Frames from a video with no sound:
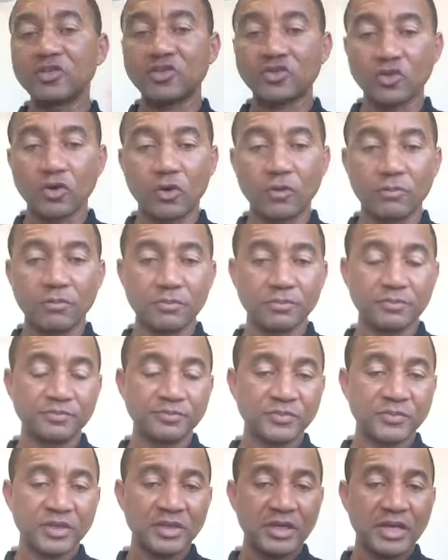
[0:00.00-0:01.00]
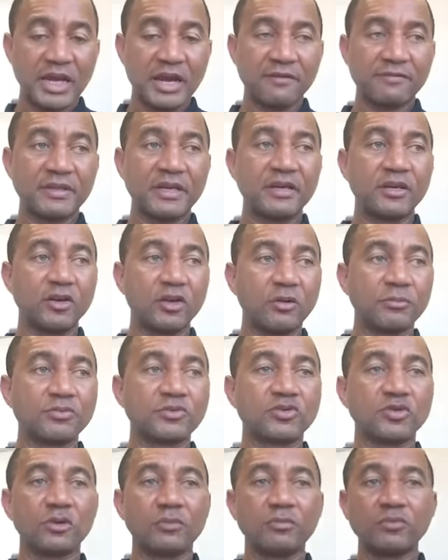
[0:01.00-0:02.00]
sum after the lump
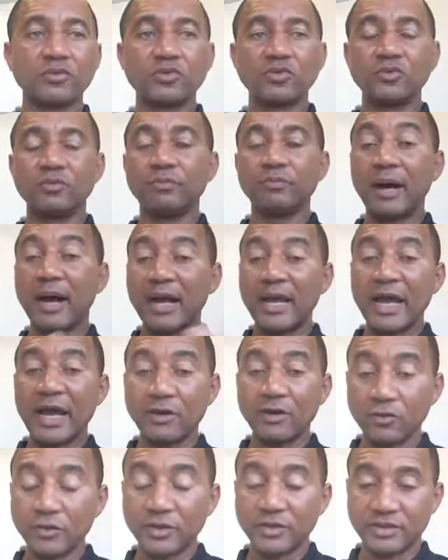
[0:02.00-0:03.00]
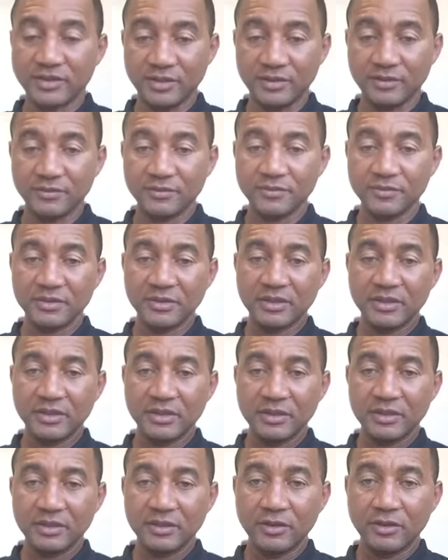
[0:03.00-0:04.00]
sum to buy annuity.
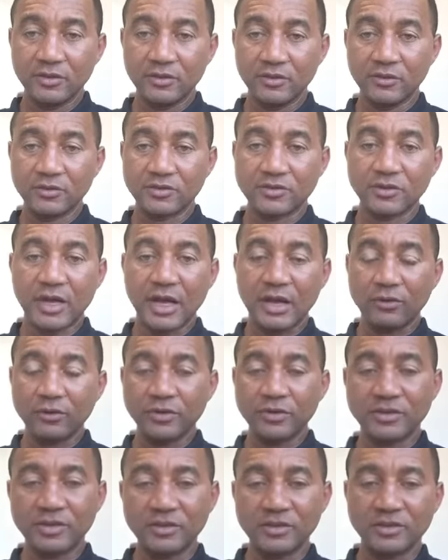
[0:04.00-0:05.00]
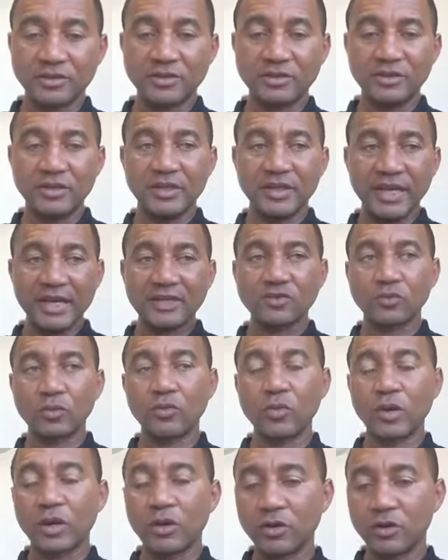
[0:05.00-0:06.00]
So annuity is the next
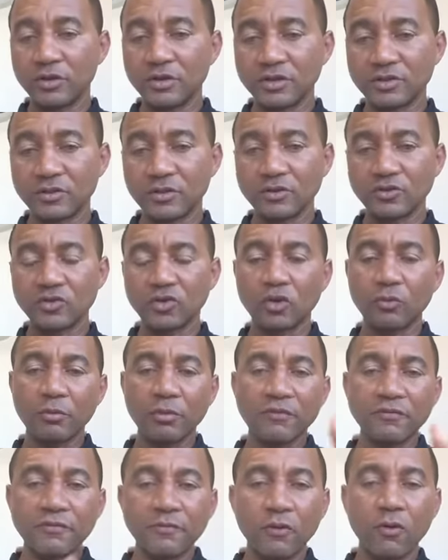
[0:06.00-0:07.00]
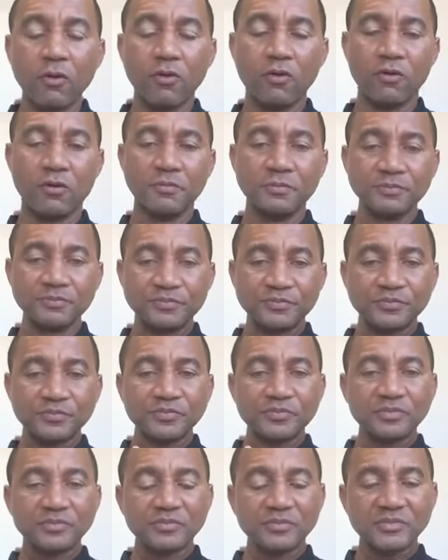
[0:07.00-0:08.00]
one we're going to discuss. So number 4
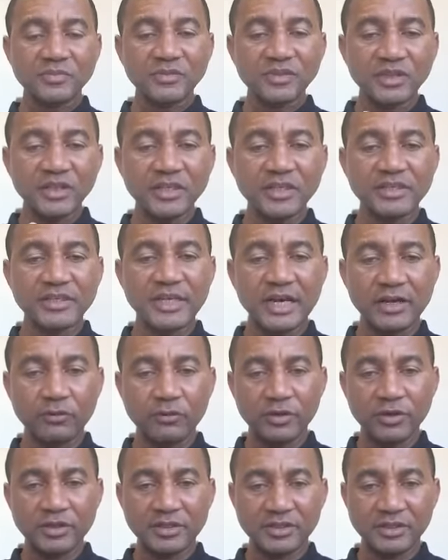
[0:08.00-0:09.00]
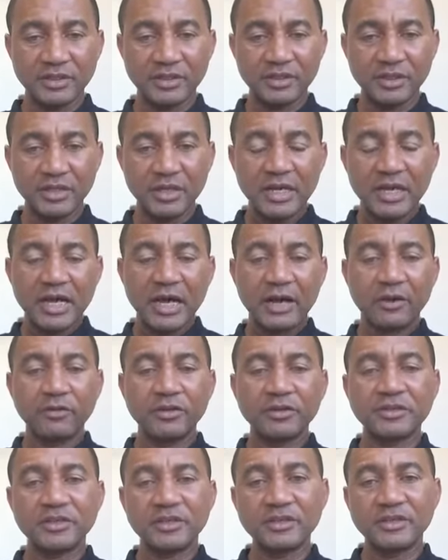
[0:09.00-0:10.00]
is annuity.
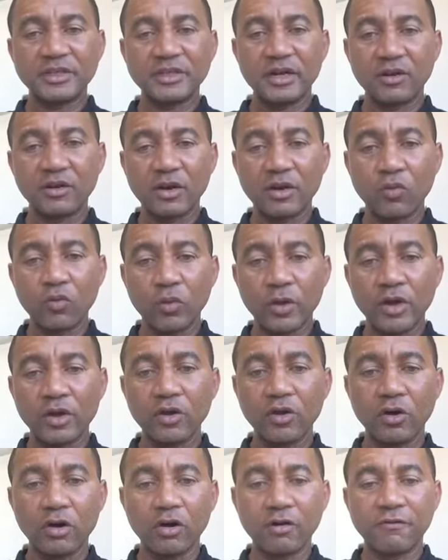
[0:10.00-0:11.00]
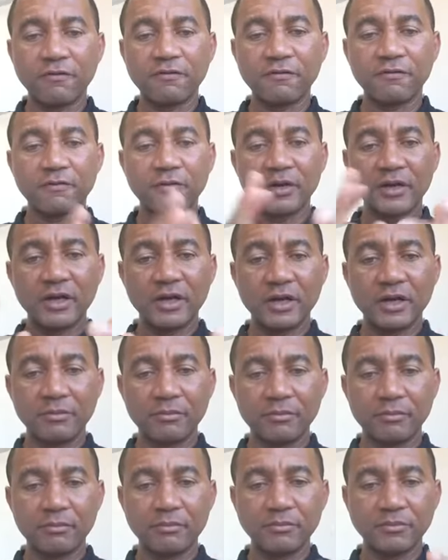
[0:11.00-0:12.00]
Annuity is another way of
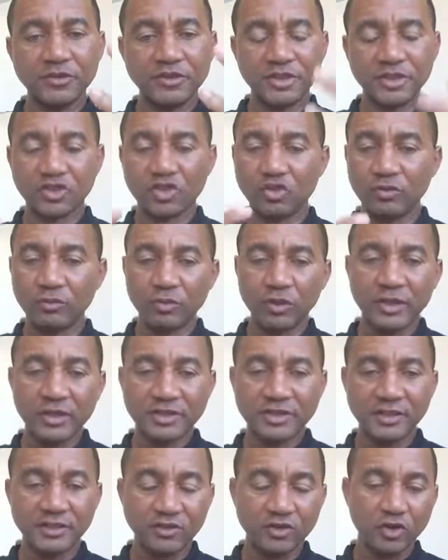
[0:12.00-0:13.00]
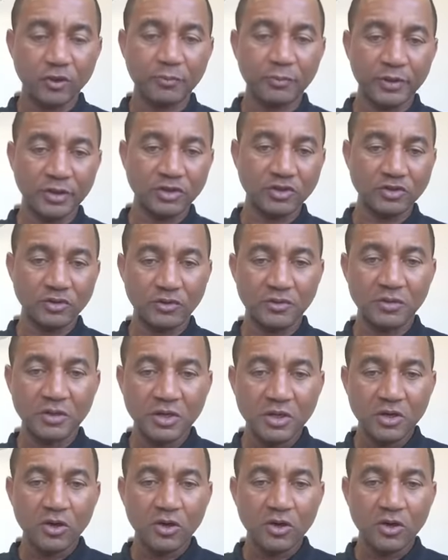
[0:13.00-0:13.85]
decumulating your pension